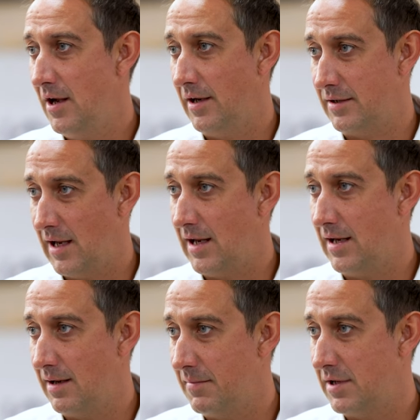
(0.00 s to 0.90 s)
and getting
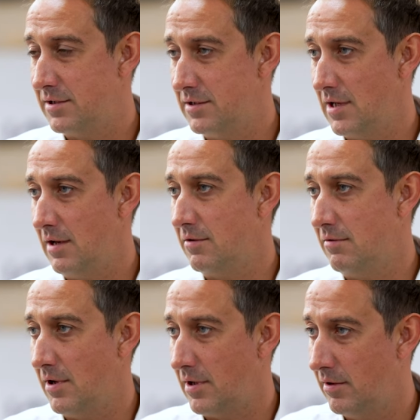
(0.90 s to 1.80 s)
that message out
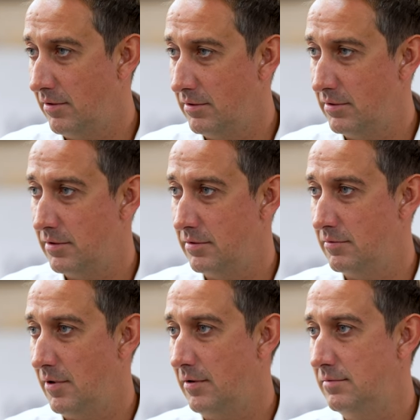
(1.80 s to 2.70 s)
to our clients as well?